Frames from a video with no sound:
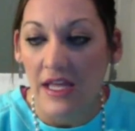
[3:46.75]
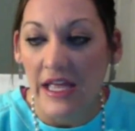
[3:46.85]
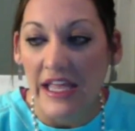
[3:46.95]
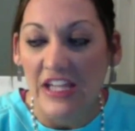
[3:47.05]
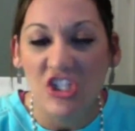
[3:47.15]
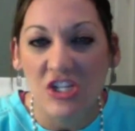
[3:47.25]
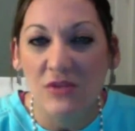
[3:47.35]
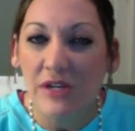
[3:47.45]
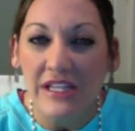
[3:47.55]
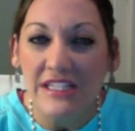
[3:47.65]
she
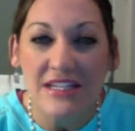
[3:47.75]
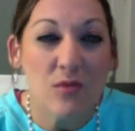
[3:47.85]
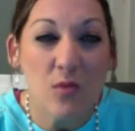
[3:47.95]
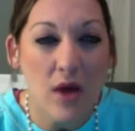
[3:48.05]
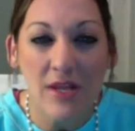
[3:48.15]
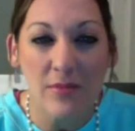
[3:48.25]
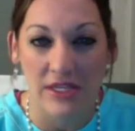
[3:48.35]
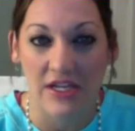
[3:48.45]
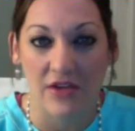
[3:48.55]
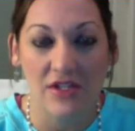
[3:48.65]
really didn't want to be
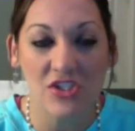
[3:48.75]
noticed.